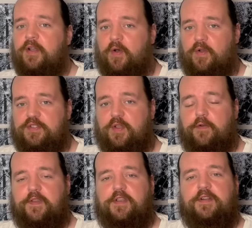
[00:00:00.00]
Also,
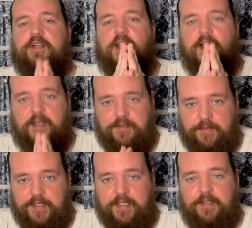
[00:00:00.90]
if you could
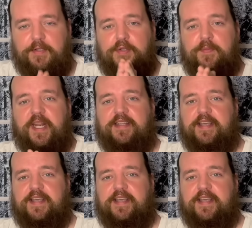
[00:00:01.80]
kindly illuminate